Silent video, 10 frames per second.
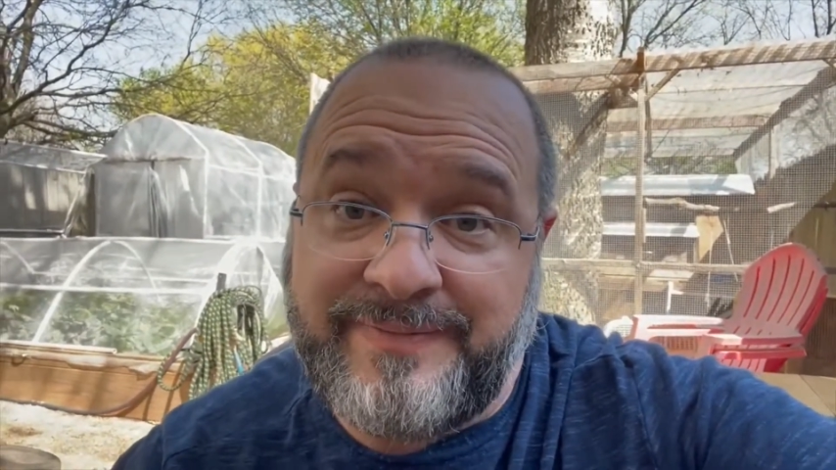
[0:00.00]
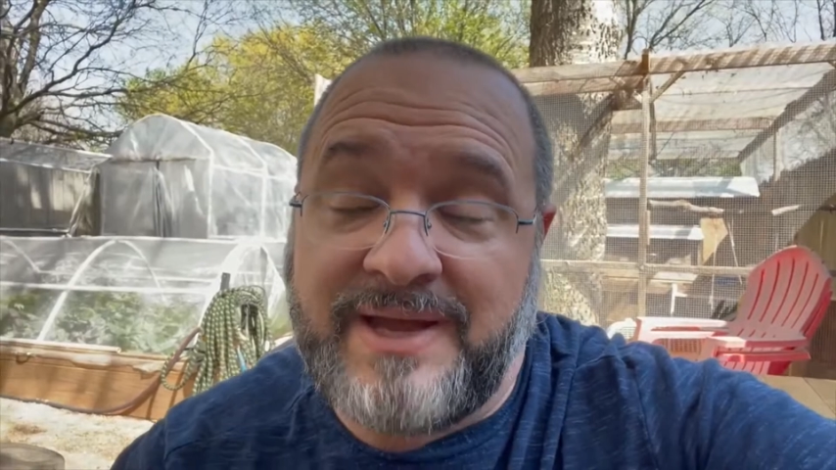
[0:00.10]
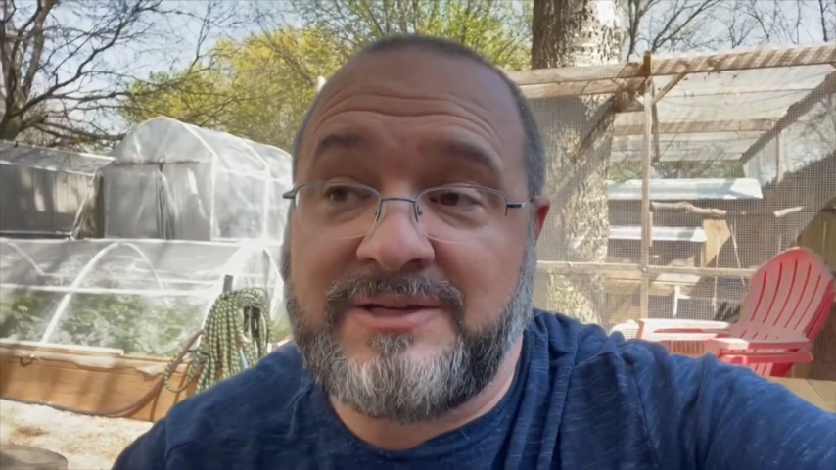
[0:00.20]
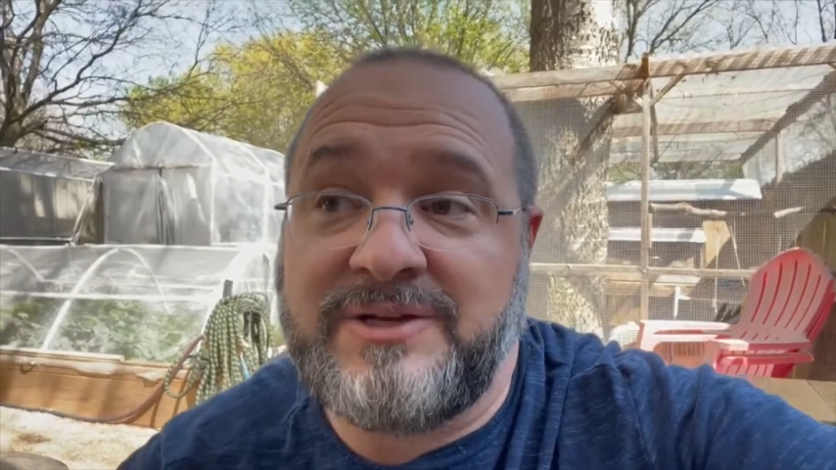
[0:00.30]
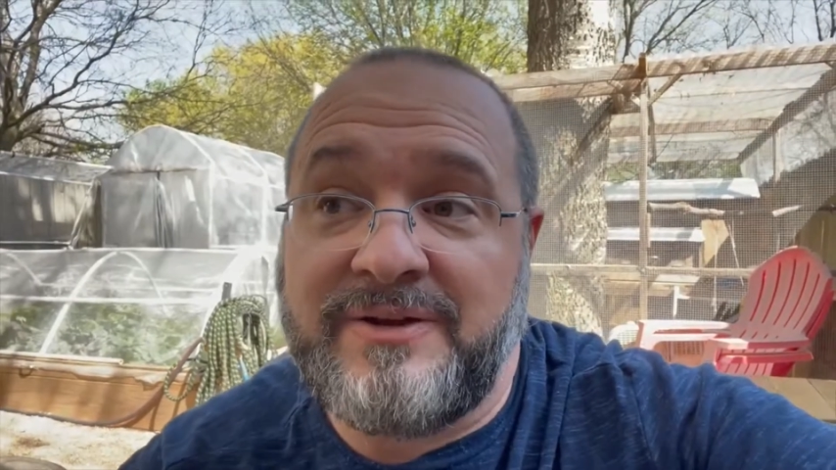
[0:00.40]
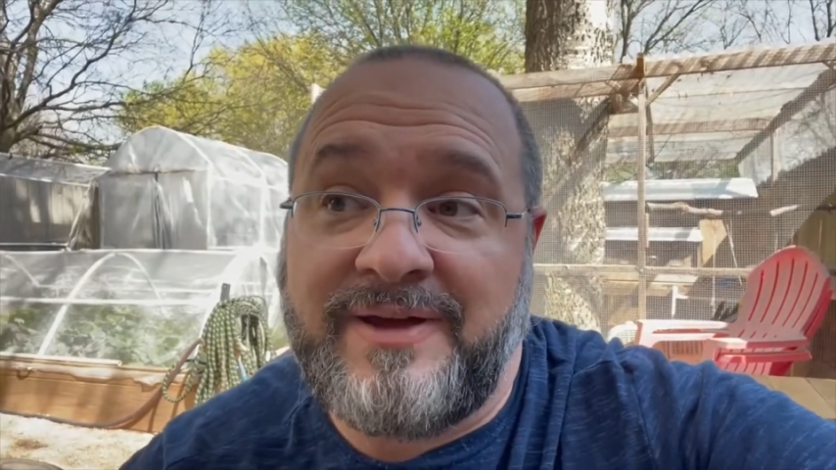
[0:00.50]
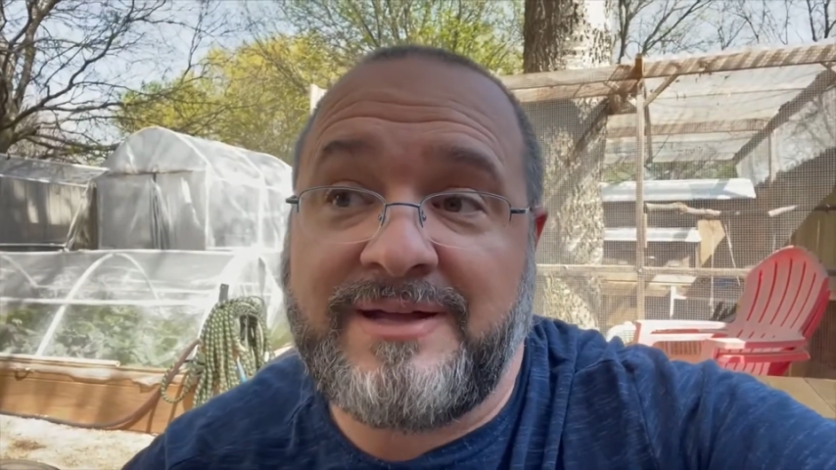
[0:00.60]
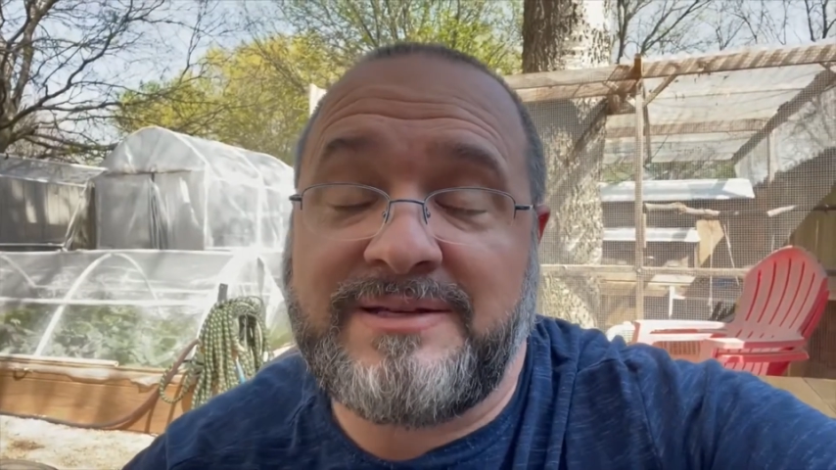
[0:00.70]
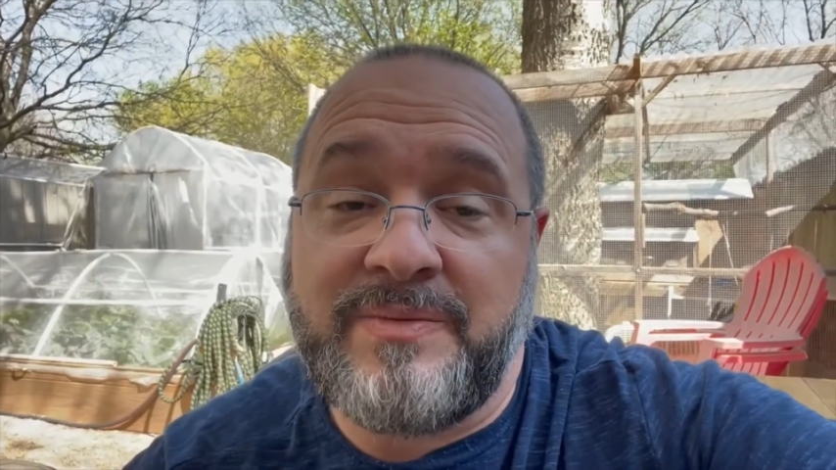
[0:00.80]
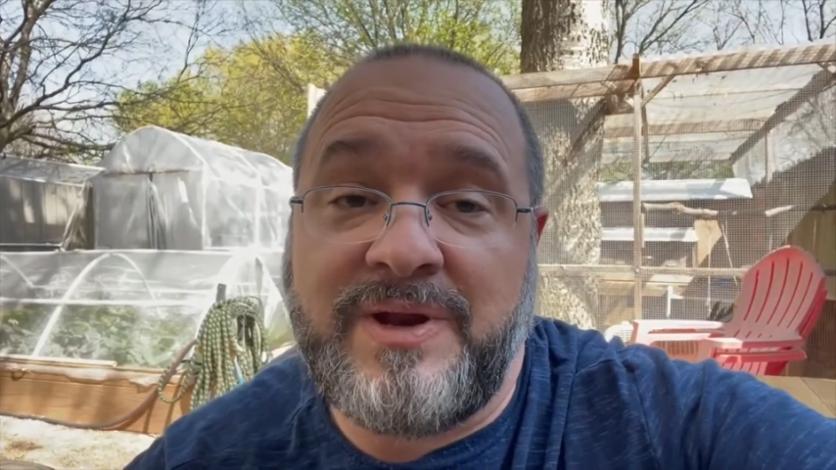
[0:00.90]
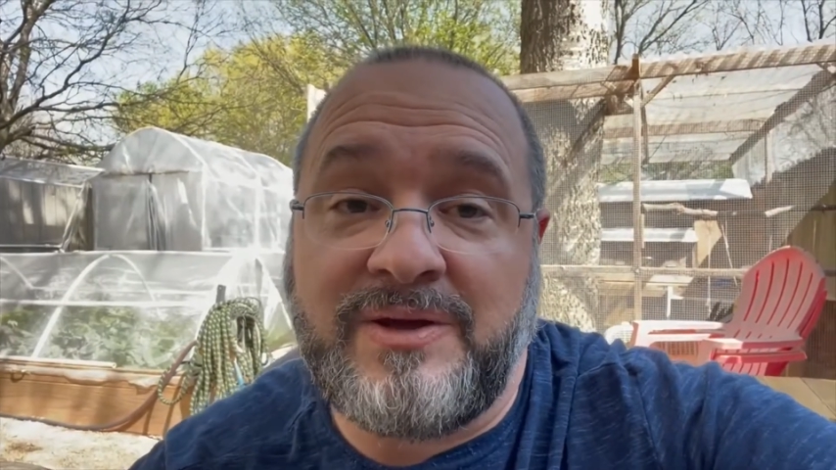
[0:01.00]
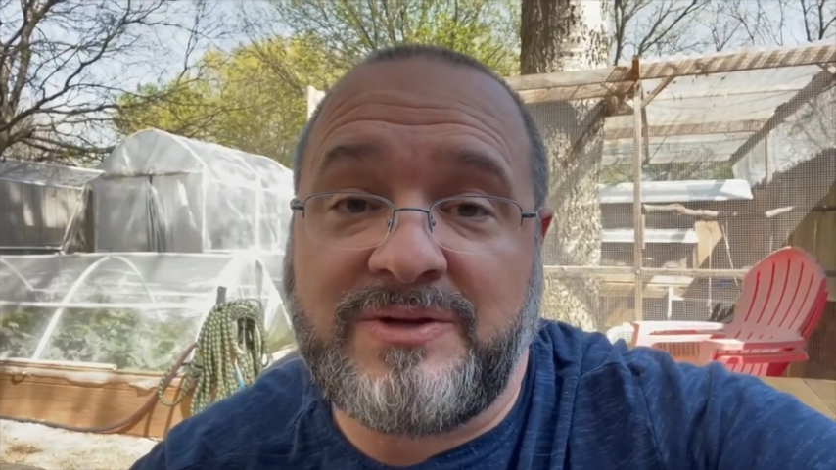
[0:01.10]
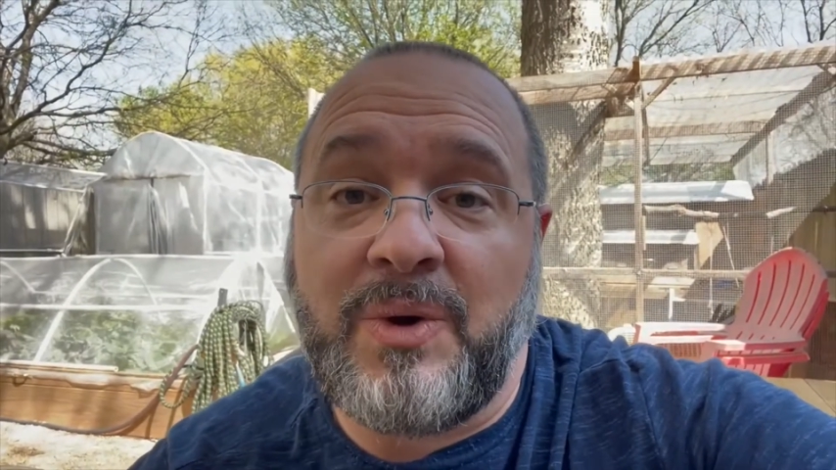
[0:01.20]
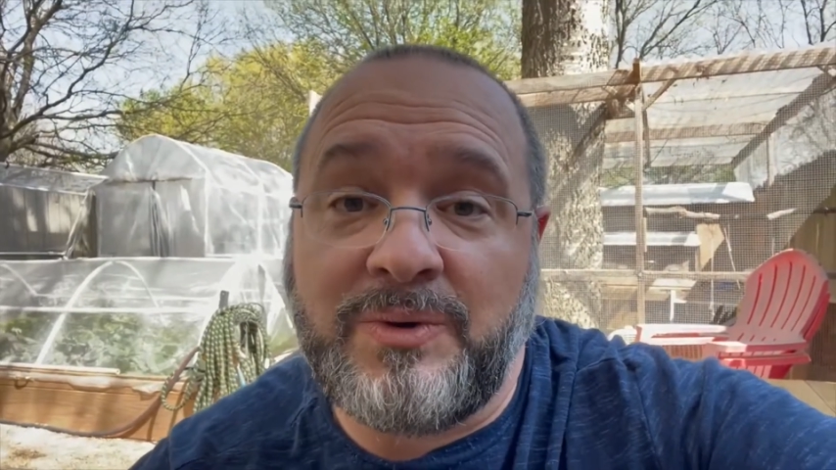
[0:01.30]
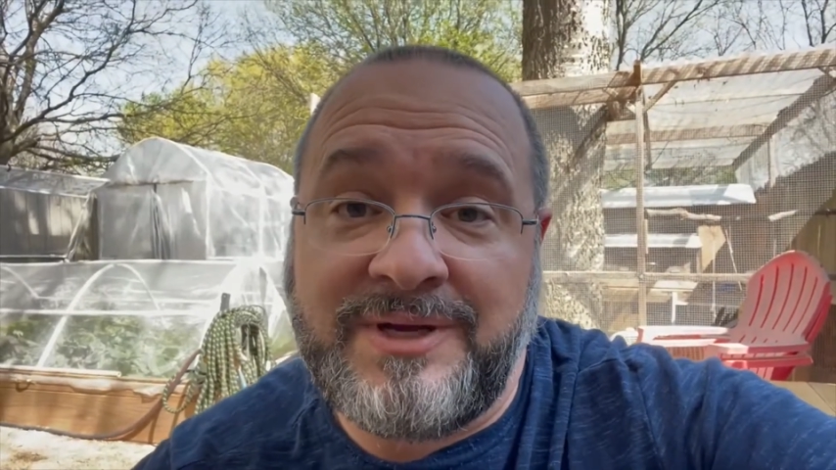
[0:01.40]
I should have had someone else
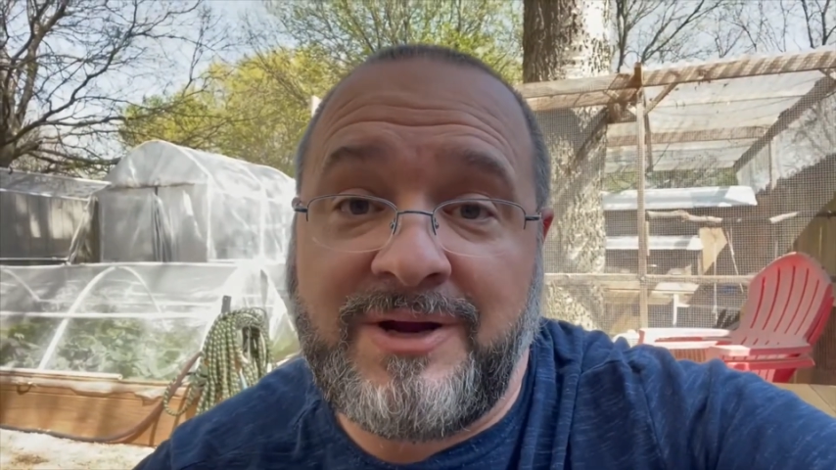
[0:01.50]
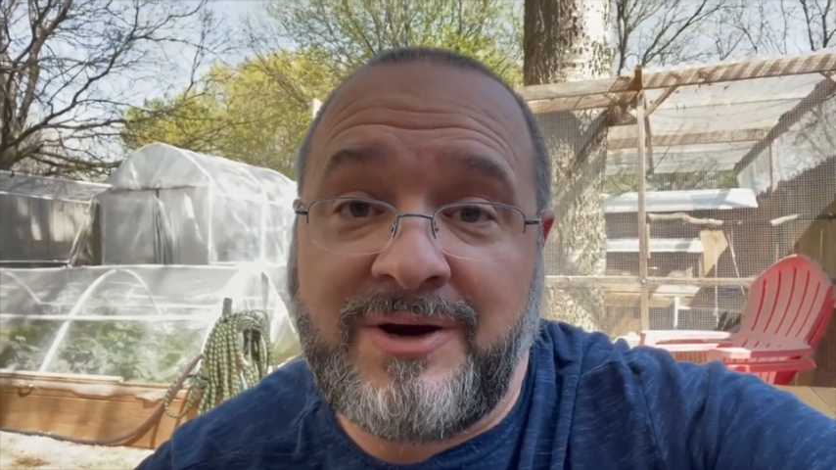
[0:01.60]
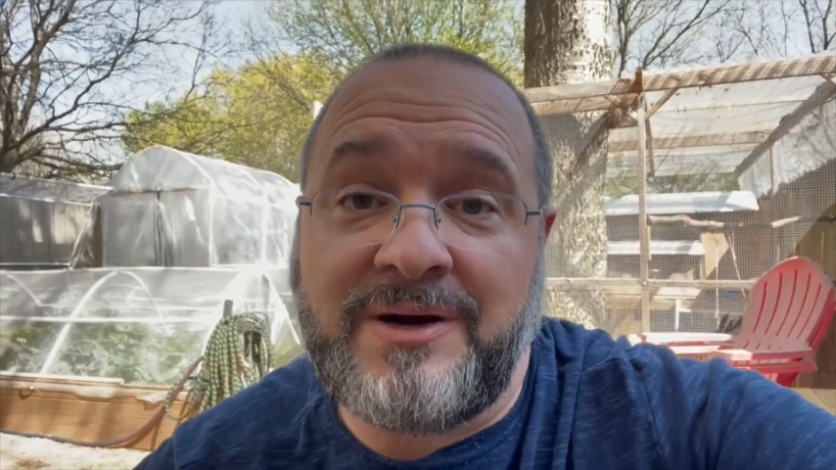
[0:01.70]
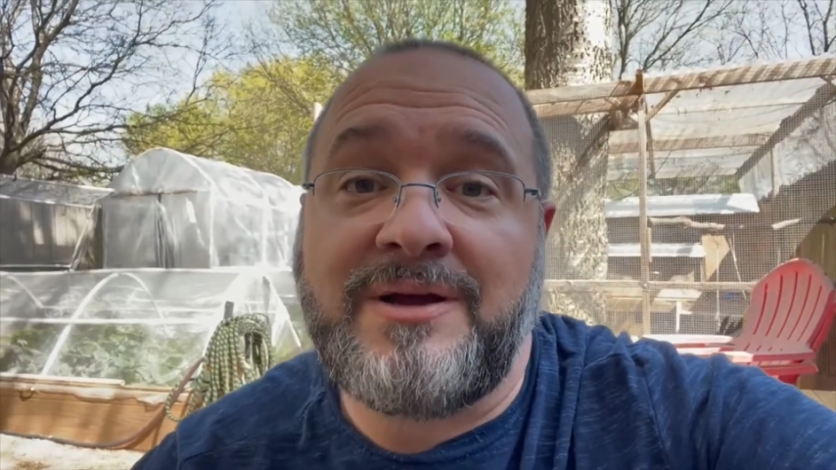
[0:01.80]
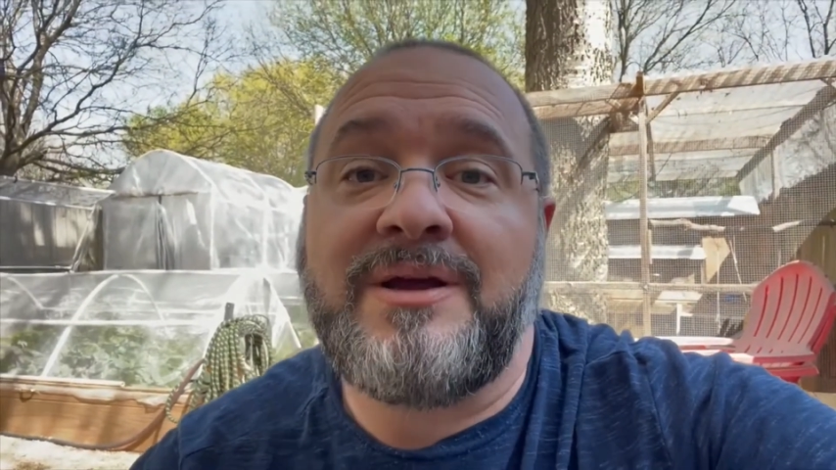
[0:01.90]
holding her